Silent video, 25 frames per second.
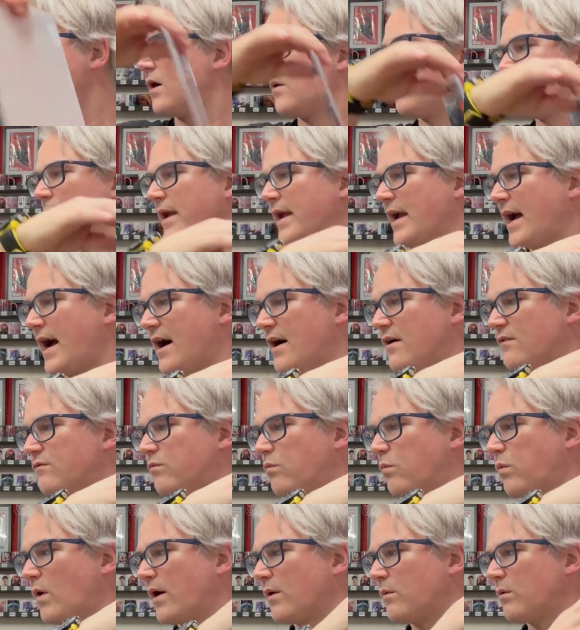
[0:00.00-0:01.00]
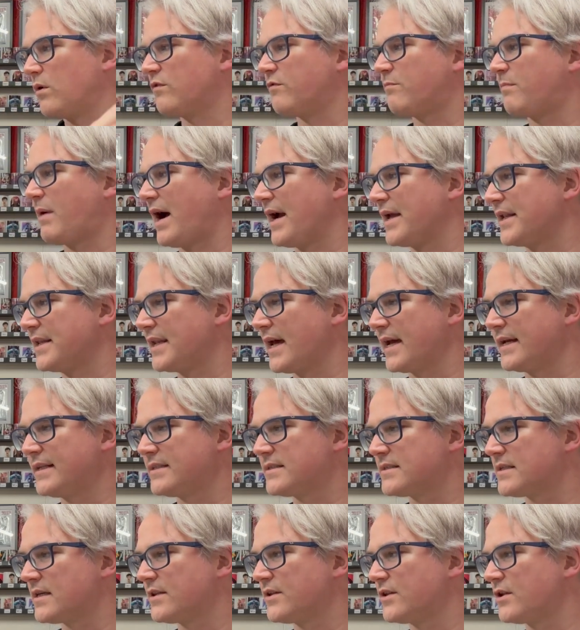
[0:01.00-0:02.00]
We have Werewolf by
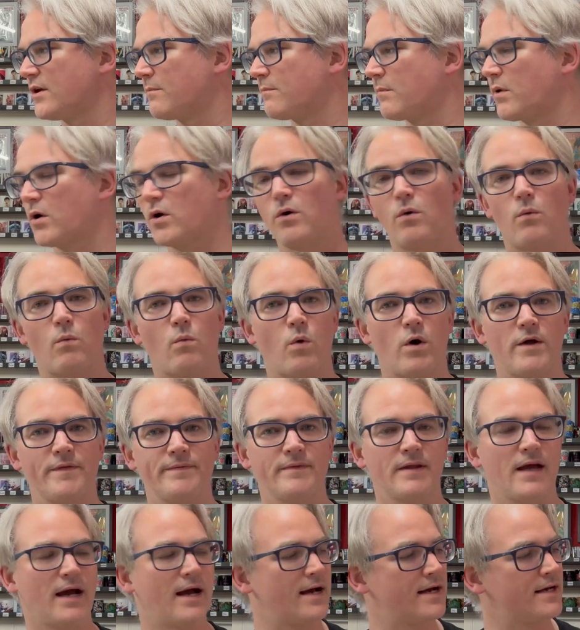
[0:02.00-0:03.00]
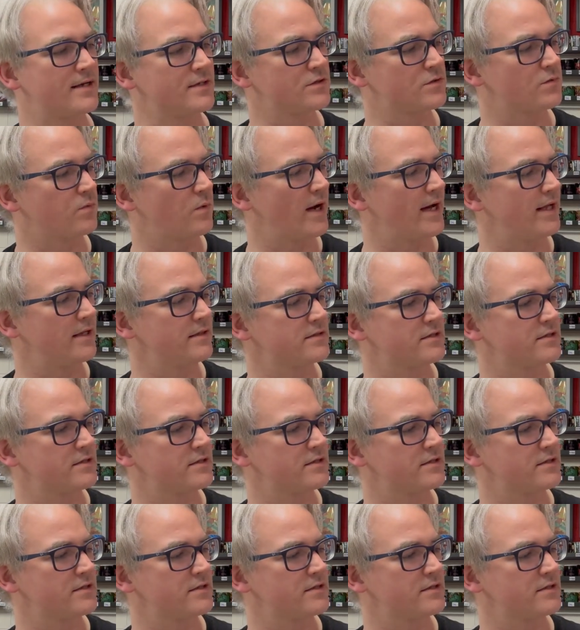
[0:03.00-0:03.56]
Night, number one as well.